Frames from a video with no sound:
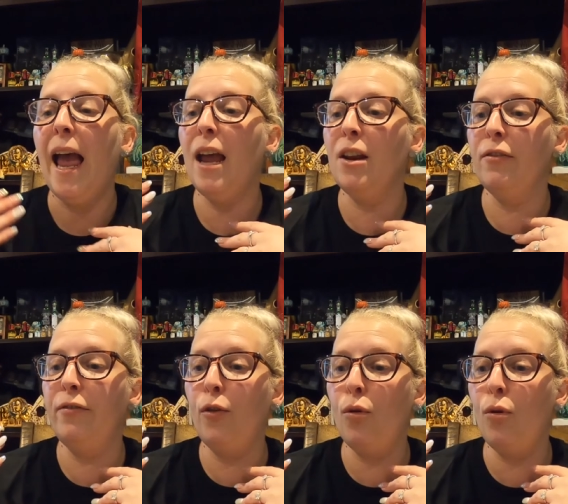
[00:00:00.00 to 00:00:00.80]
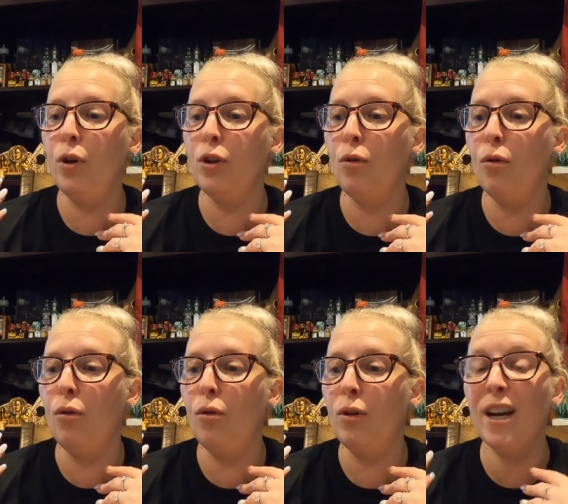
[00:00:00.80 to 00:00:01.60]
and for
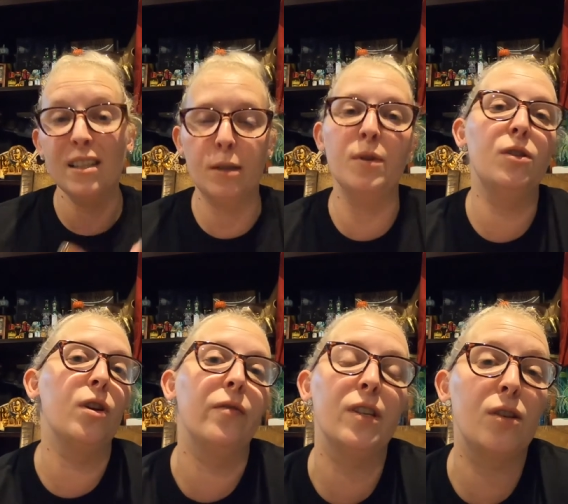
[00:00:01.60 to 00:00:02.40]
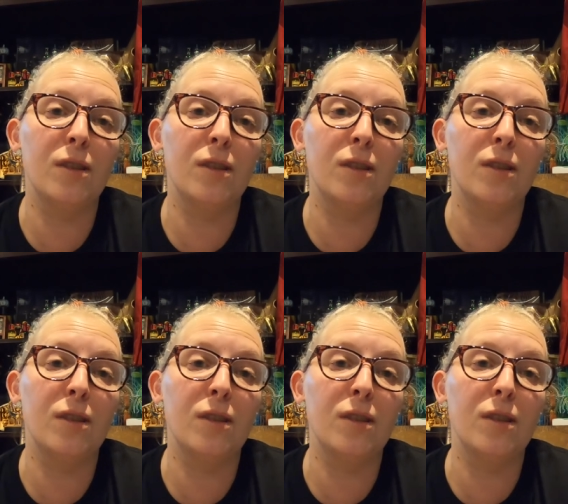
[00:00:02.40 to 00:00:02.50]
your customer service